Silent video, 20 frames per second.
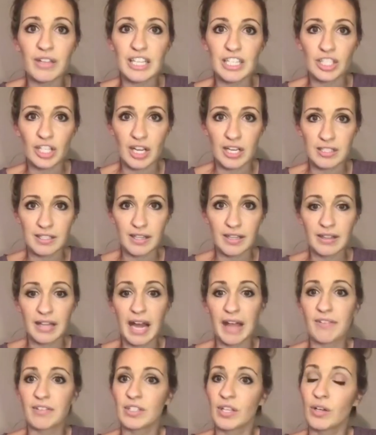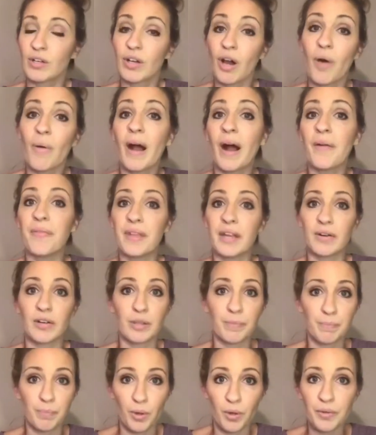changing lives. So go out there
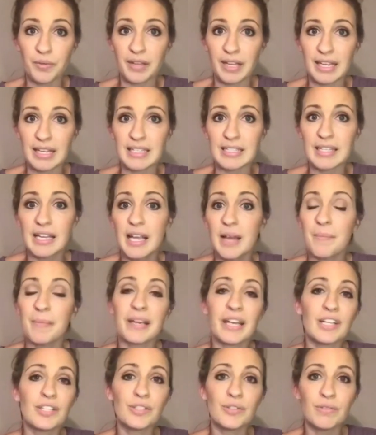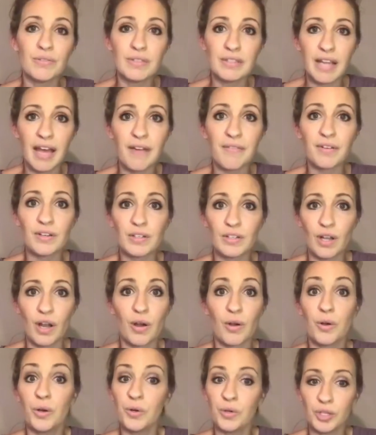with boldness, because you never
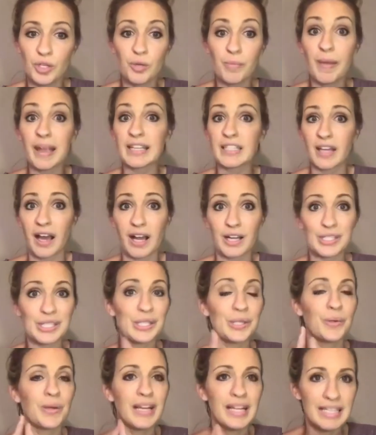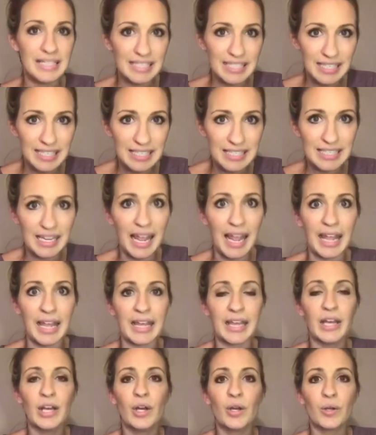know who you may talk to
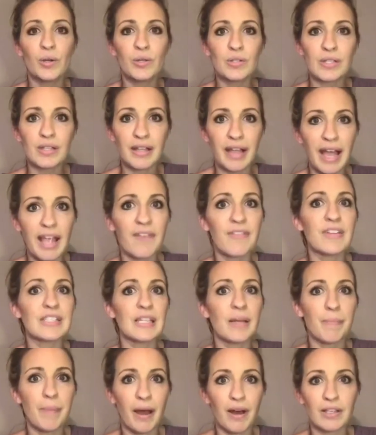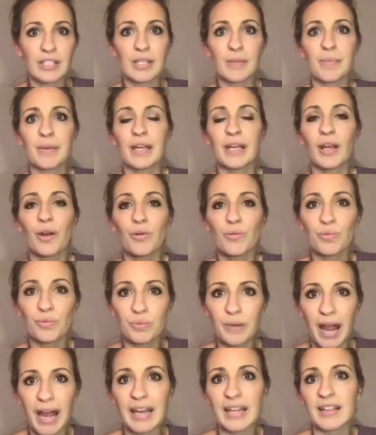today whose life is about to be
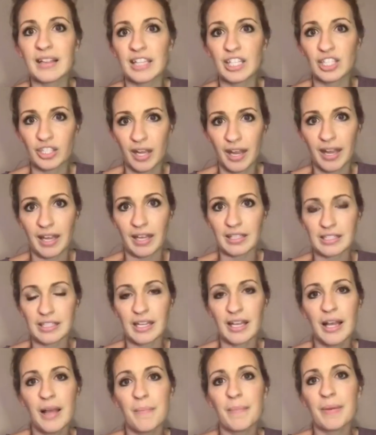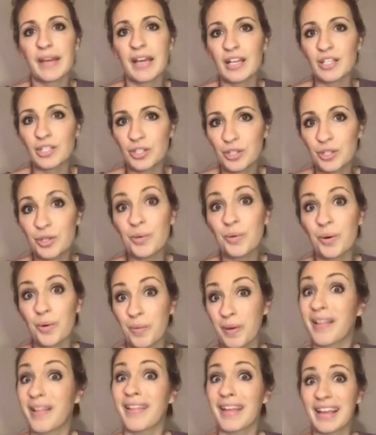radically changed because you were
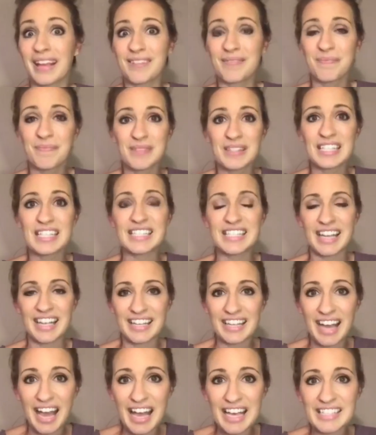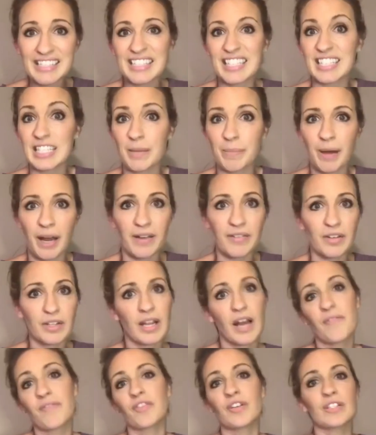willing to say yes, to step out of your
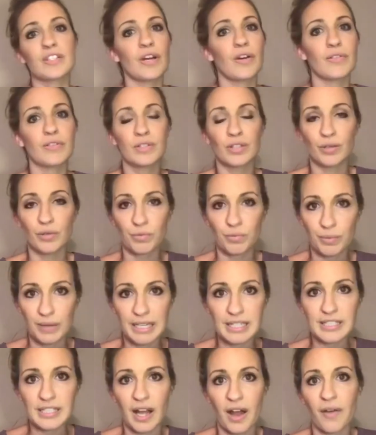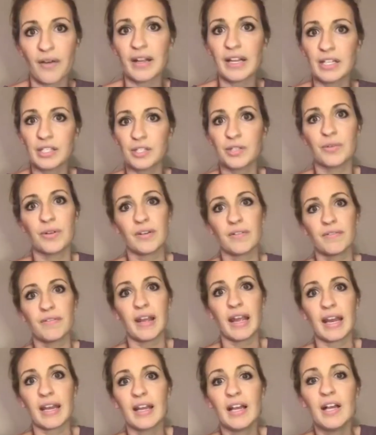comfort zone, to reach out and do it
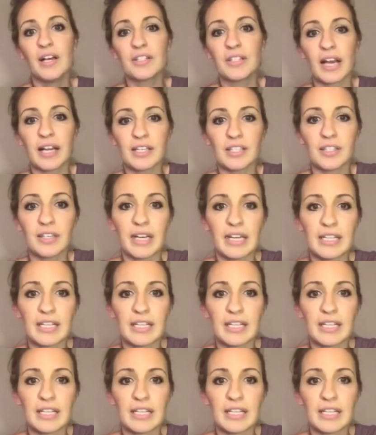afraid. Talk to you guys